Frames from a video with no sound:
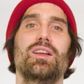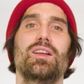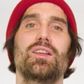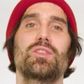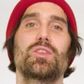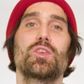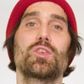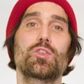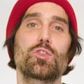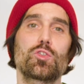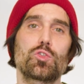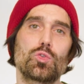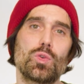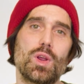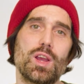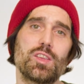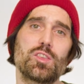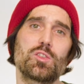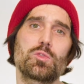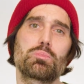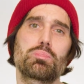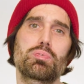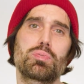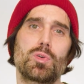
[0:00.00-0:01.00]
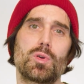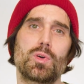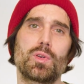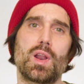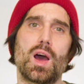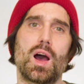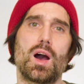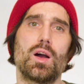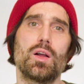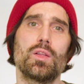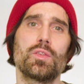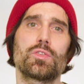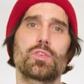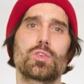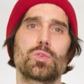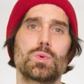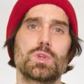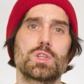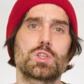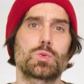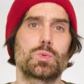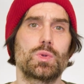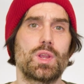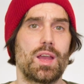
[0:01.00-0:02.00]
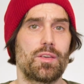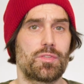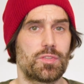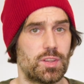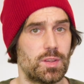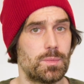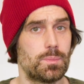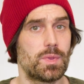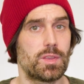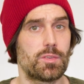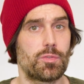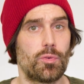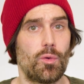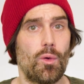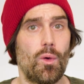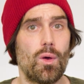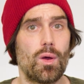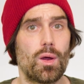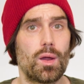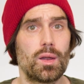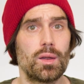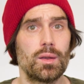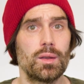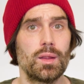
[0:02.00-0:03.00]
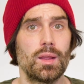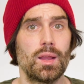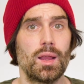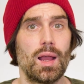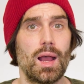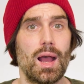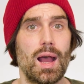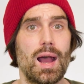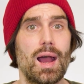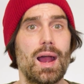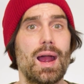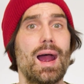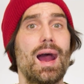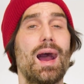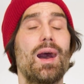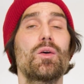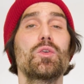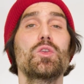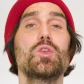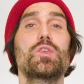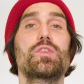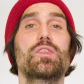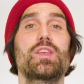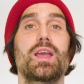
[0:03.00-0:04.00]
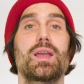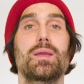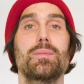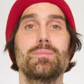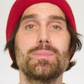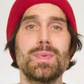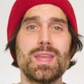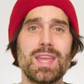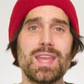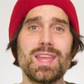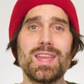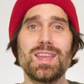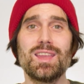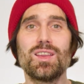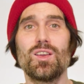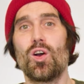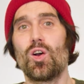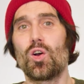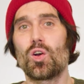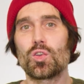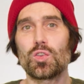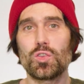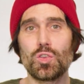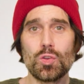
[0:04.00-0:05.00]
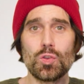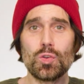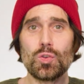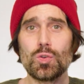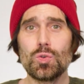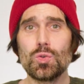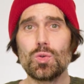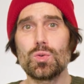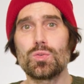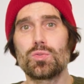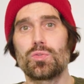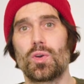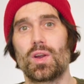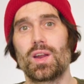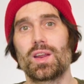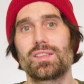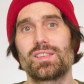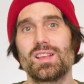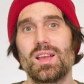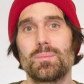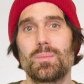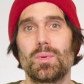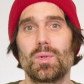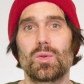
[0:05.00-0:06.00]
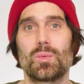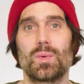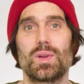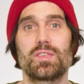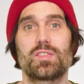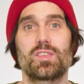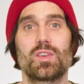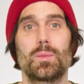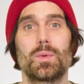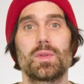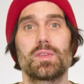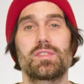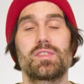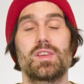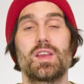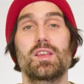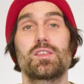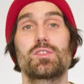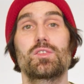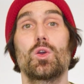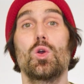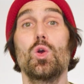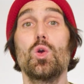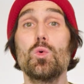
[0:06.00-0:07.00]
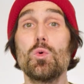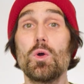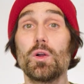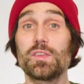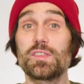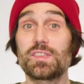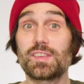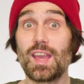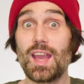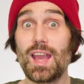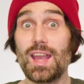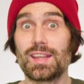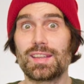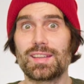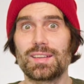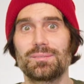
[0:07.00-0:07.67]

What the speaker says: The stressed pronouns, which we have seen before, are how you say me or you, for example, when someone says, who wants cake?